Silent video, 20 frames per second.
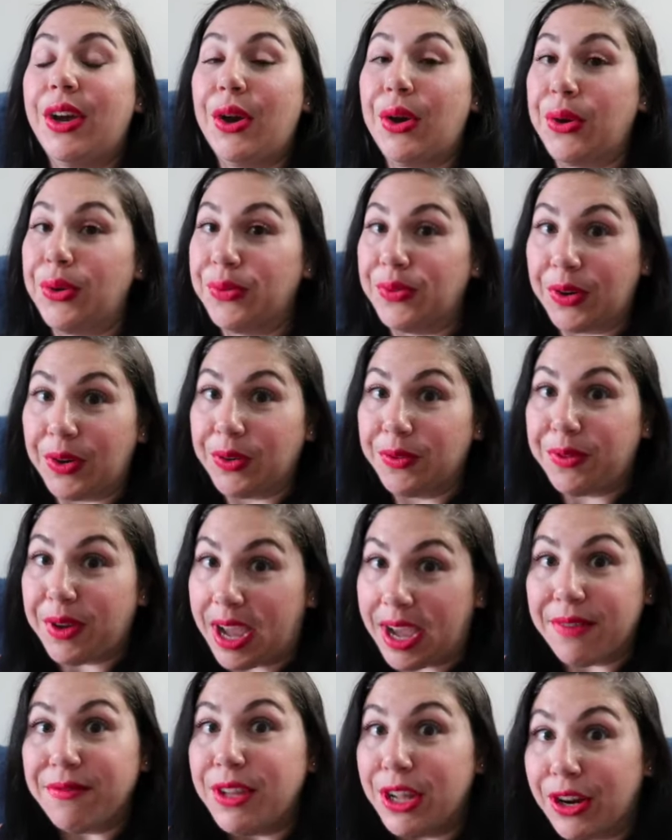over
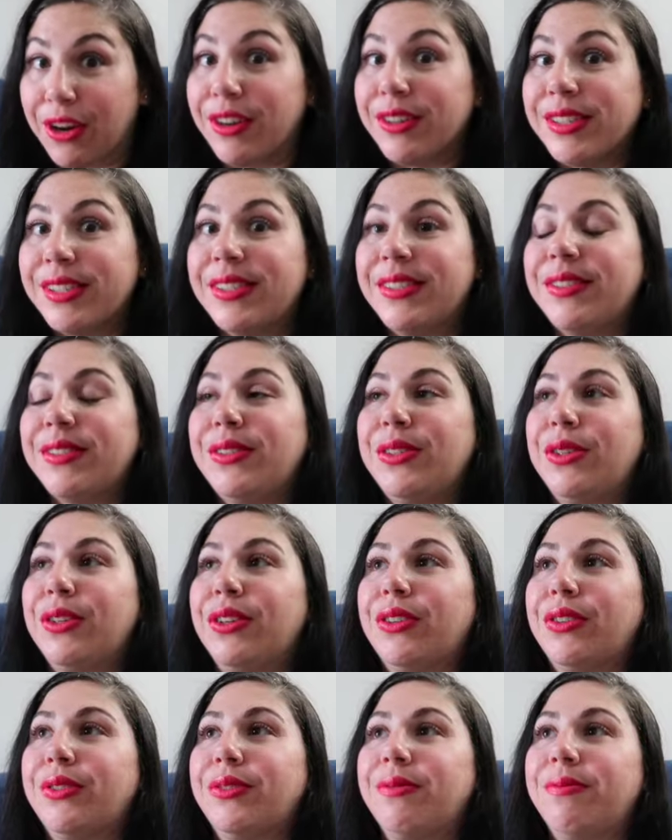5 years,
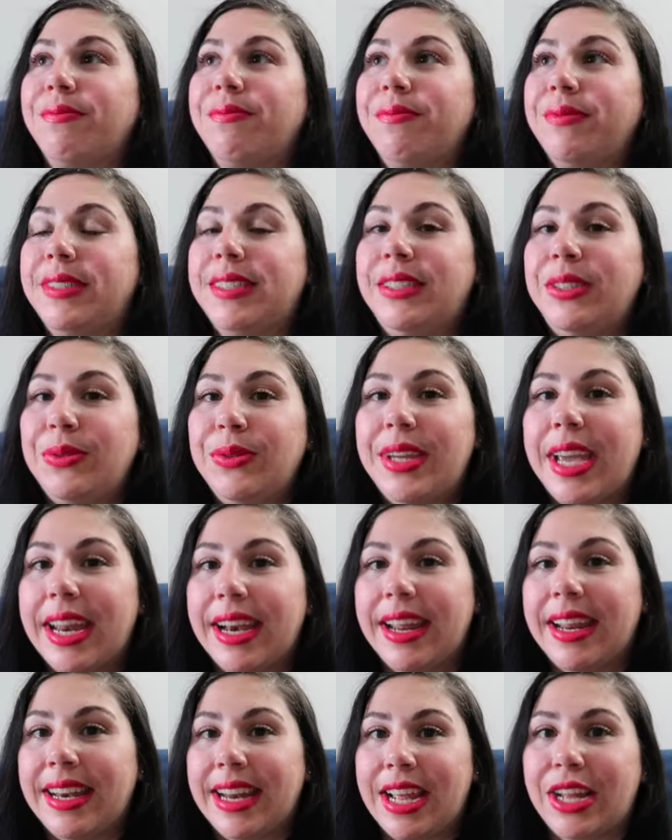you
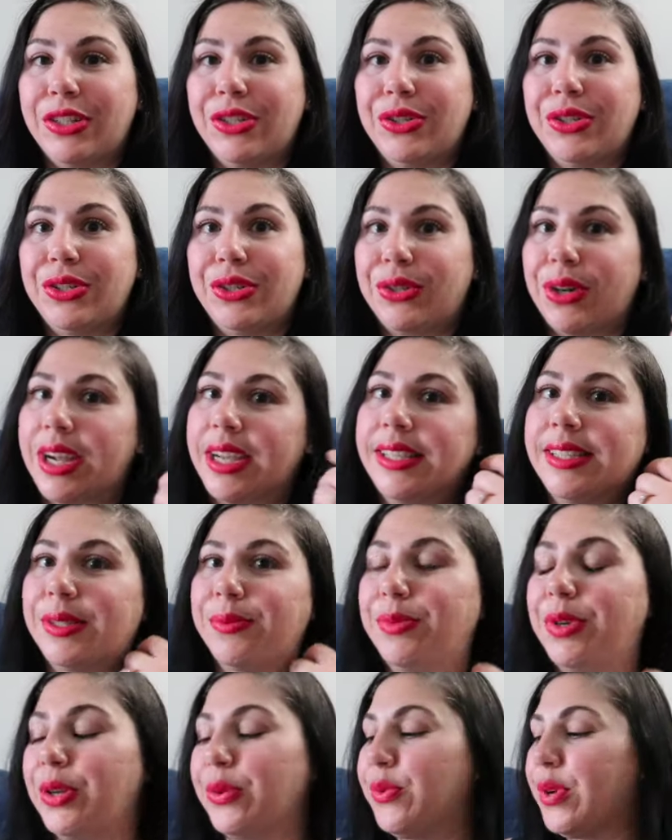get an itch to try
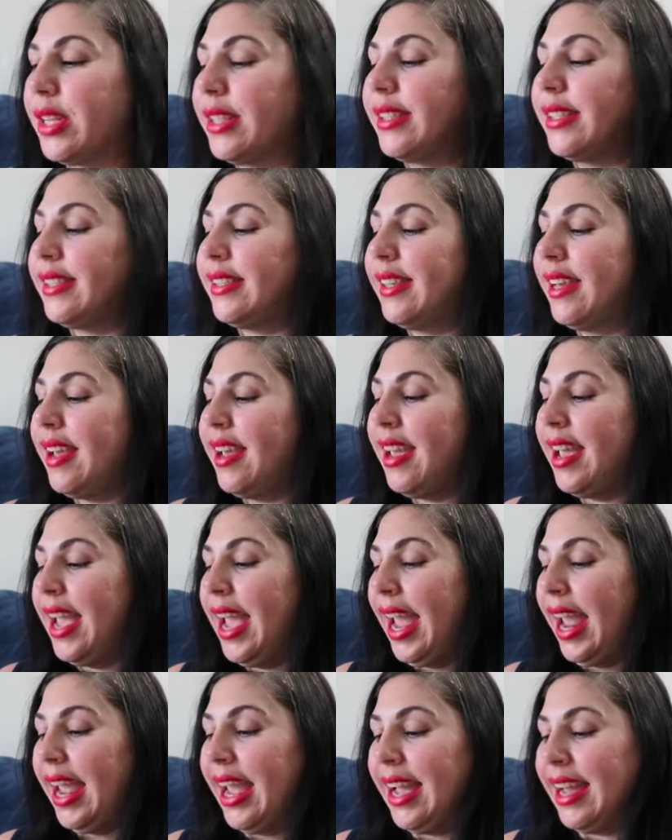some new ones.
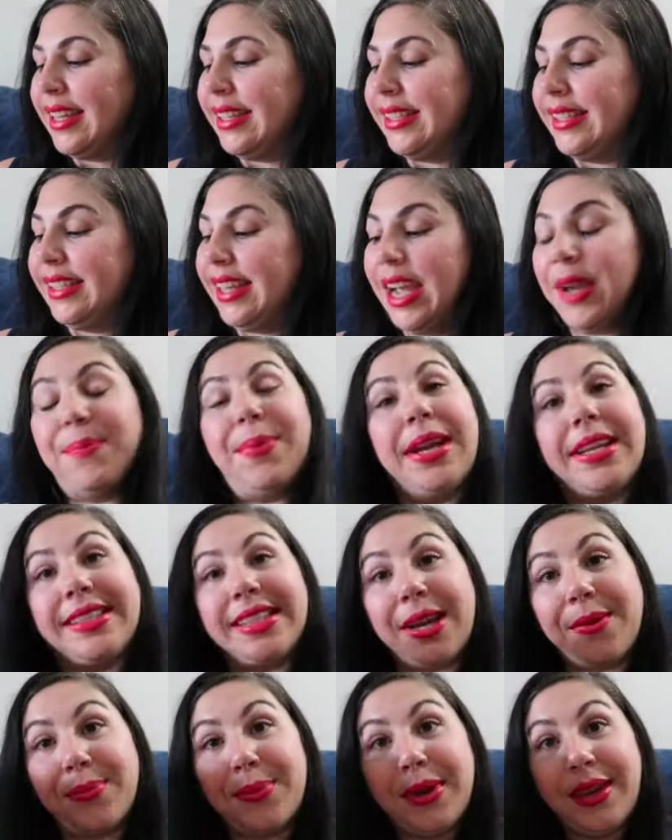And I picked
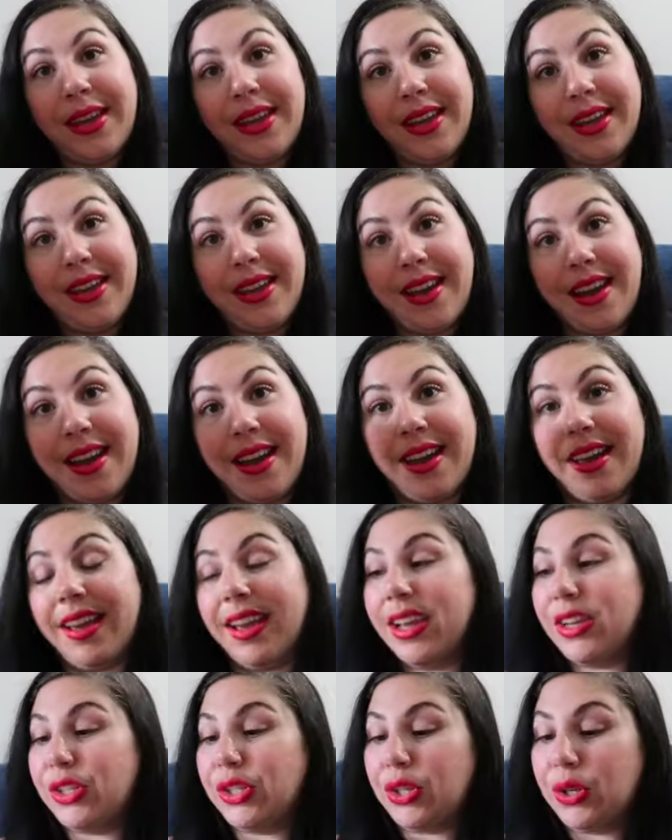up
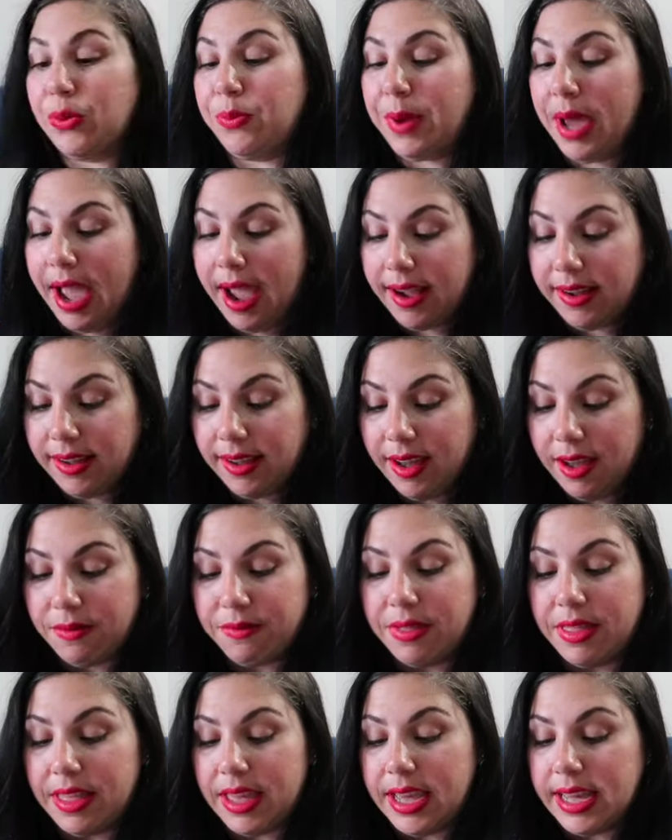a 2-pack
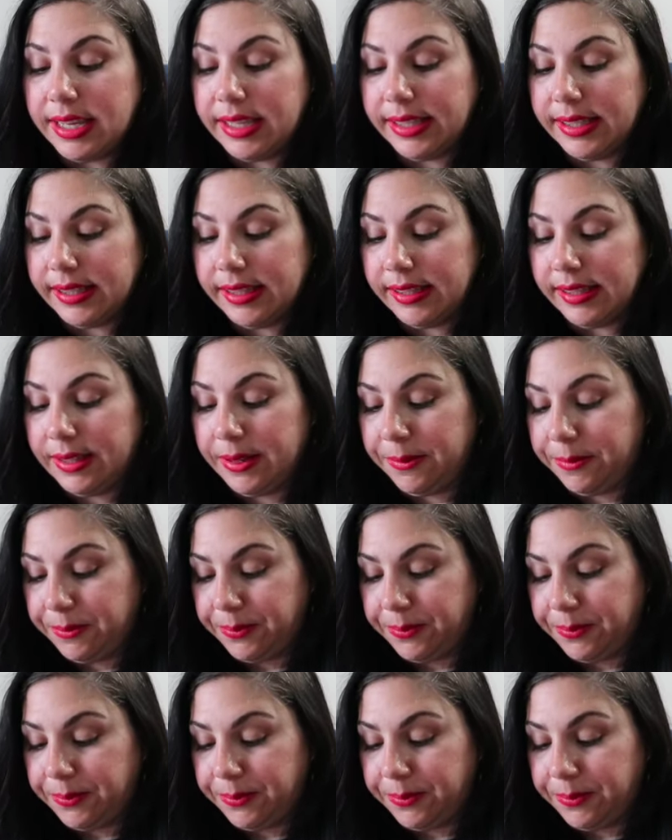of this.